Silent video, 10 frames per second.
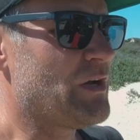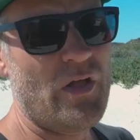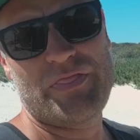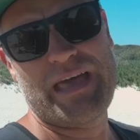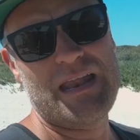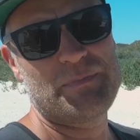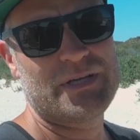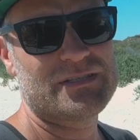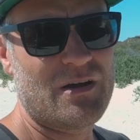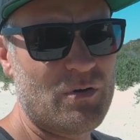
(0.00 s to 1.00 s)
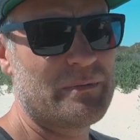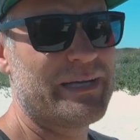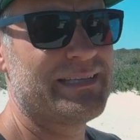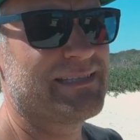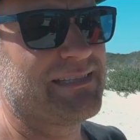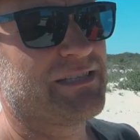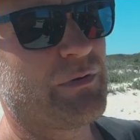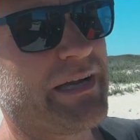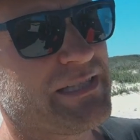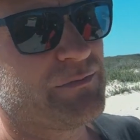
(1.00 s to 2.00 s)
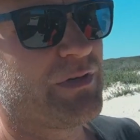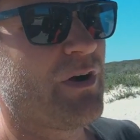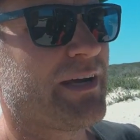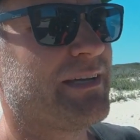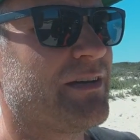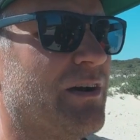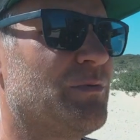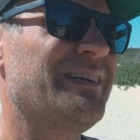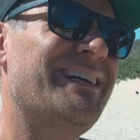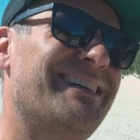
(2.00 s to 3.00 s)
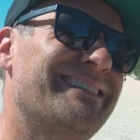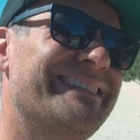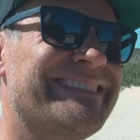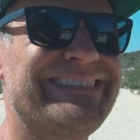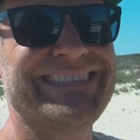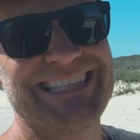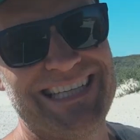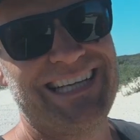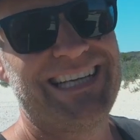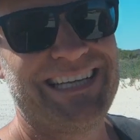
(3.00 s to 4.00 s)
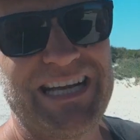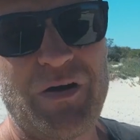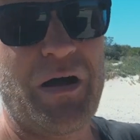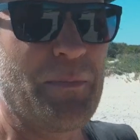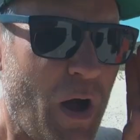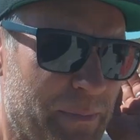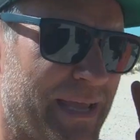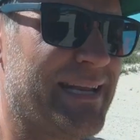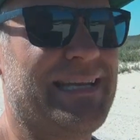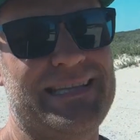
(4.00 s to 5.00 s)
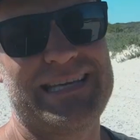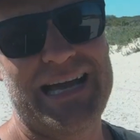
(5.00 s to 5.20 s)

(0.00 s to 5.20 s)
got that because I want to be in the situation where I can go, well, you know, I might be able to get the